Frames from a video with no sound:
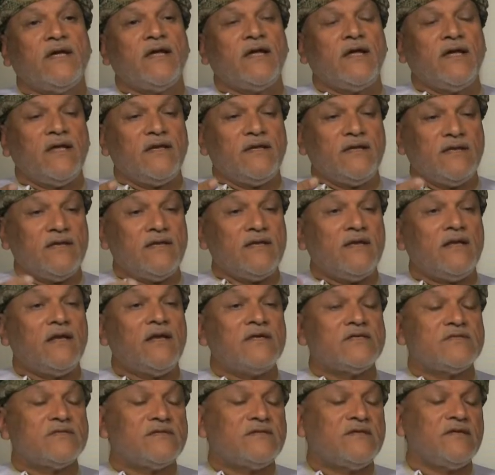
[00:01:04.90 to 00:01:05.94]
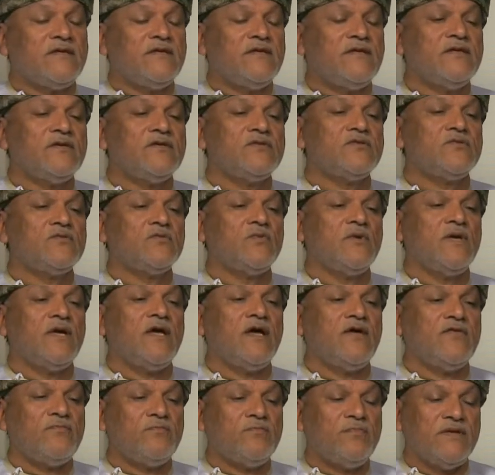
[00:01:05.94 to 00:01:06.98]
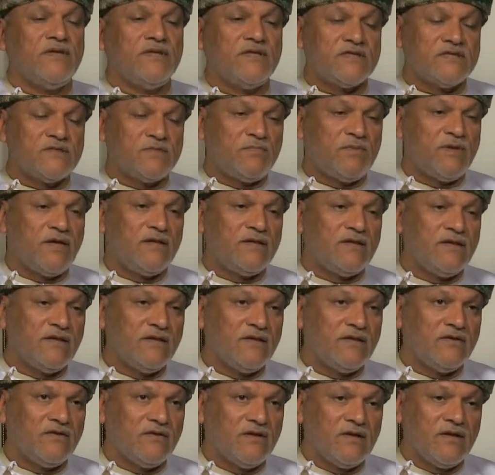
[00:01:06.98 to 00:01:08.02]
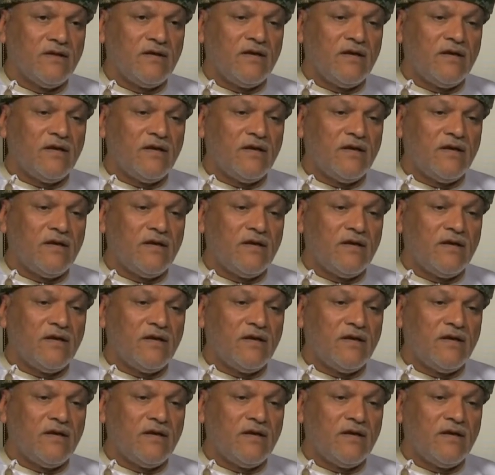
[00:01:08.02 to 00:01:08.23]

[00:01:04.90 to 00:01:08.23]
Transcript: And in the last 10 years, we have been expanding,